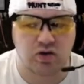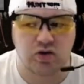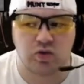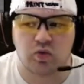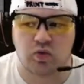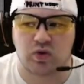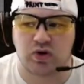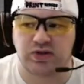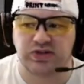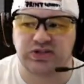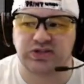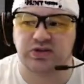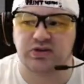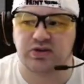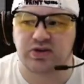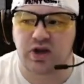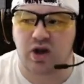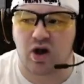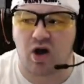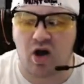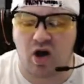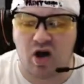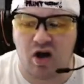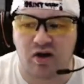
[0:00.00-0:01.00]
You want to turn
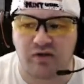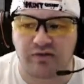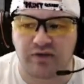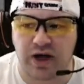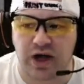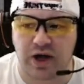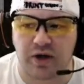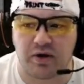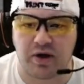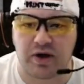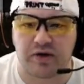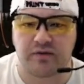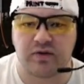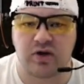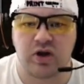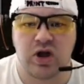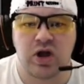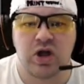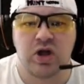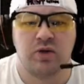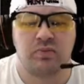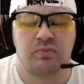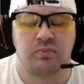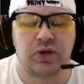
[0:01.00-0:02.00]
it off, however,
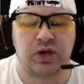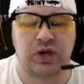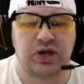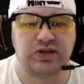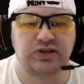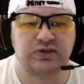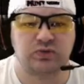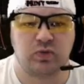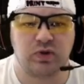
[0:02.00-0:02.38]
because